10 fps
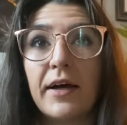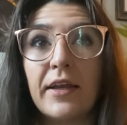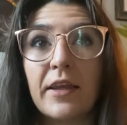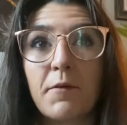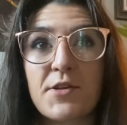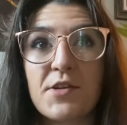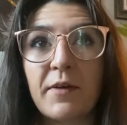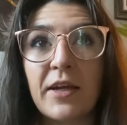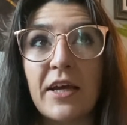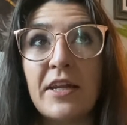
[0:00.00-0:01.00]
There wasn't
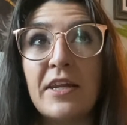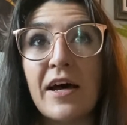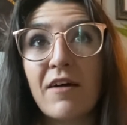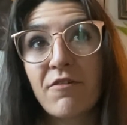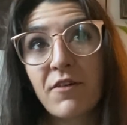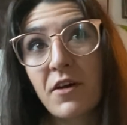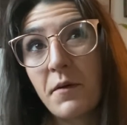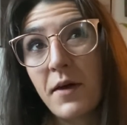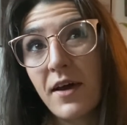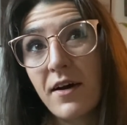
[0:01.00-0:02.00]
really enough
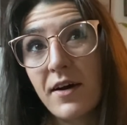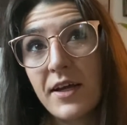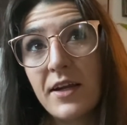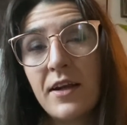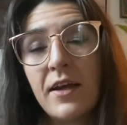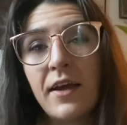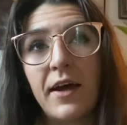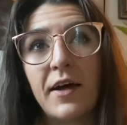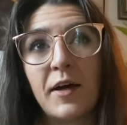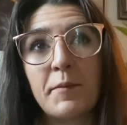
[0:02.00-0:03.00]
going on
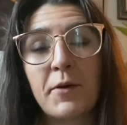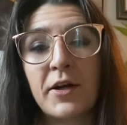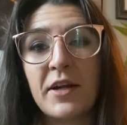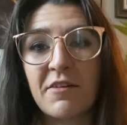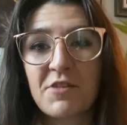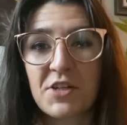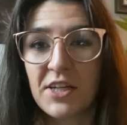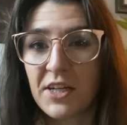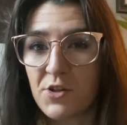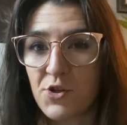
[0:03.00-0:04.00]
or enough to
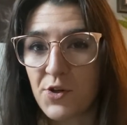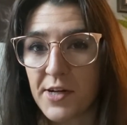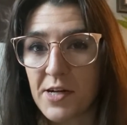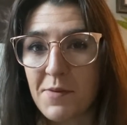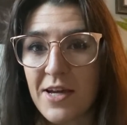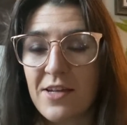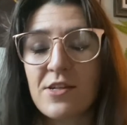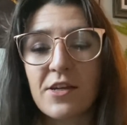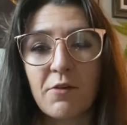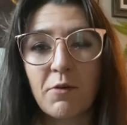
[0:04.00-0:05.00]
like intrigue me as
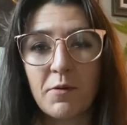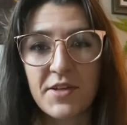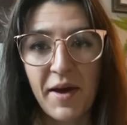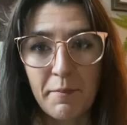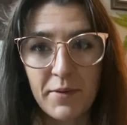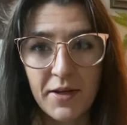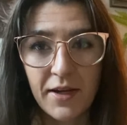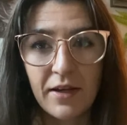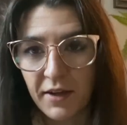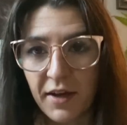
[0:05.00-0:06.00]
to like what was
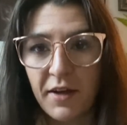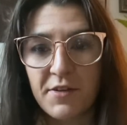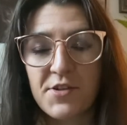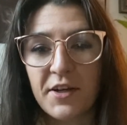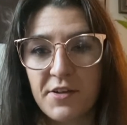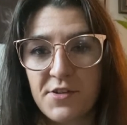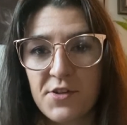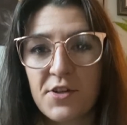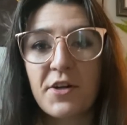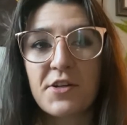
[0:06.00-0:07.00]
happening. I
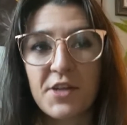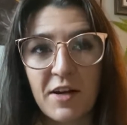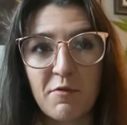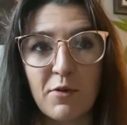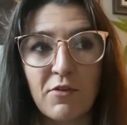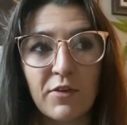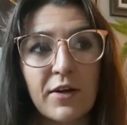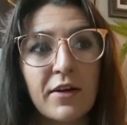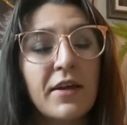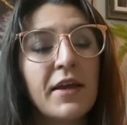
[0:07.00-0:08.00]
started to kind of move
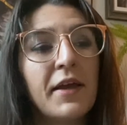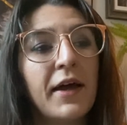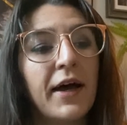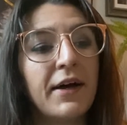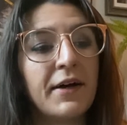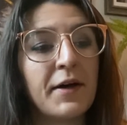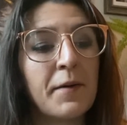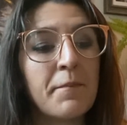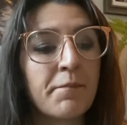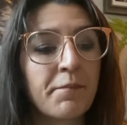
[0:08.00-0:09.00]
along.
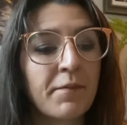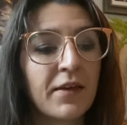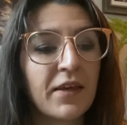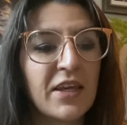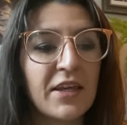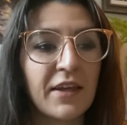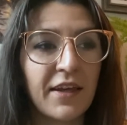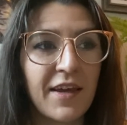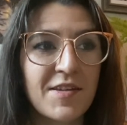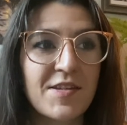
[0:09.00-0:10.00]
He like
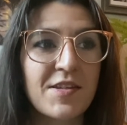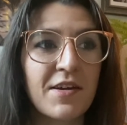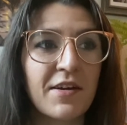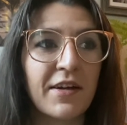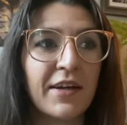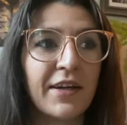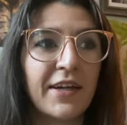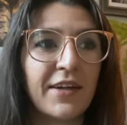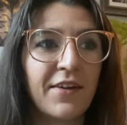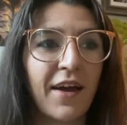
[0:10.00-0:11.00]
gets
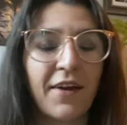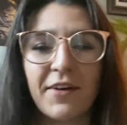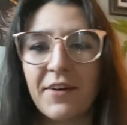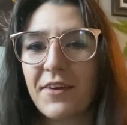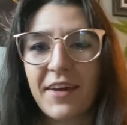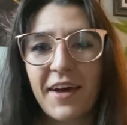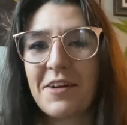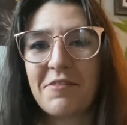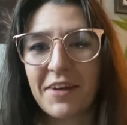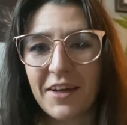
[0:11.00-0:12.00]
I don't know, like kind
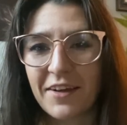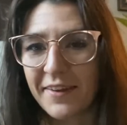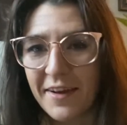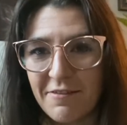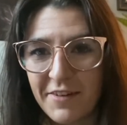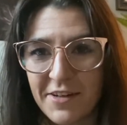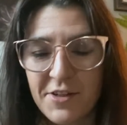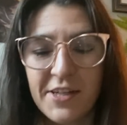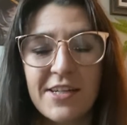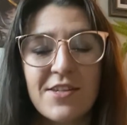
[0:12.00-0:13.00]
of like a love
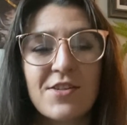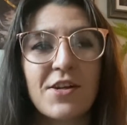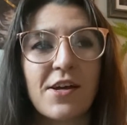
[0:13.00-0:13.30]
interest,